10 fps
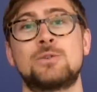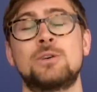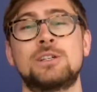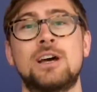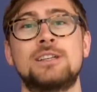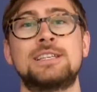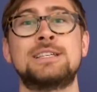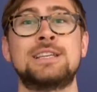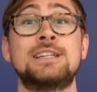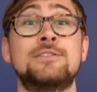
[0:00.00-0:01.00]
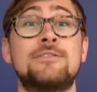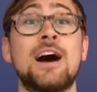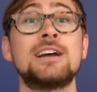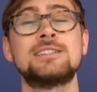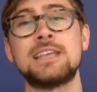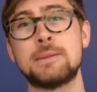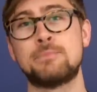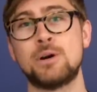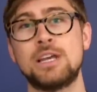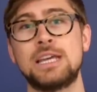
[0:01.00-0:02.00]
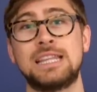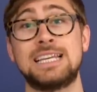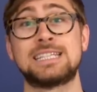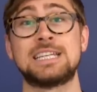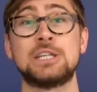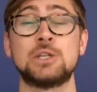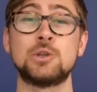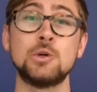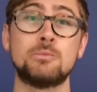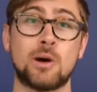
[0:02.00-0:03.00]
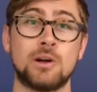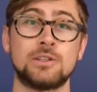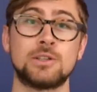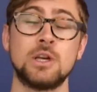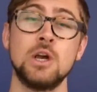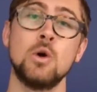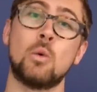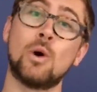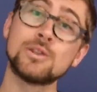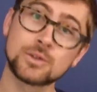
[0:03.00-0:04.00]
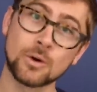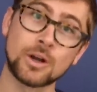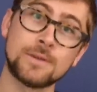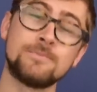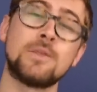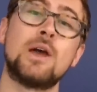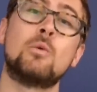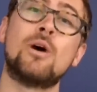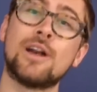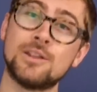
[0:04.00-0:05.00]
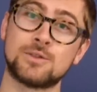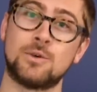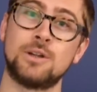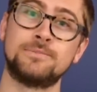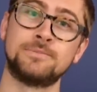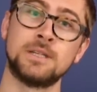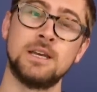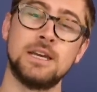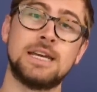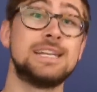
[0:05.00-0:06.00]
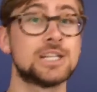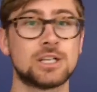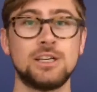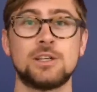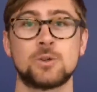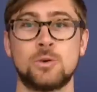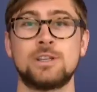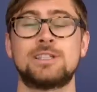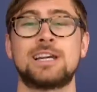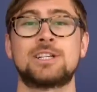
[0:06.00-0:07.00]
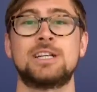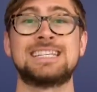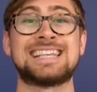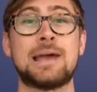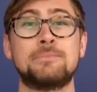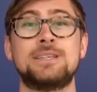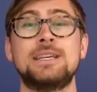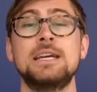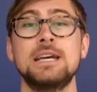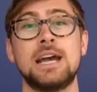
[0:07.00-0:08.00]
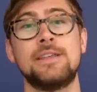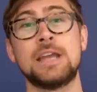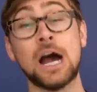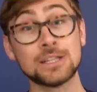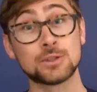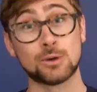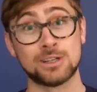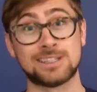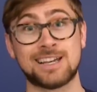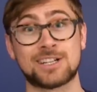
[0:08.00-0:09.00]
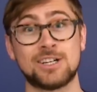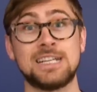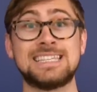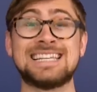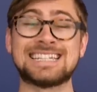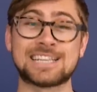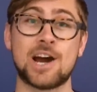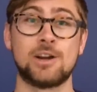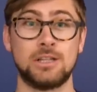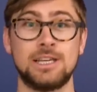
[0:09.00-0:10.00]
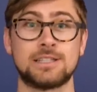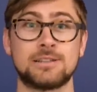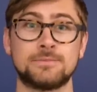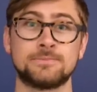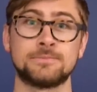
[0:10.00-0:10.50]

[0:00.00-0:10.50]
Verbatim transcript: sort does is it divides the input list into two parts, one sorted and one unsorted. Initially, the sorted section is empty, and the unsorted section is the entire list.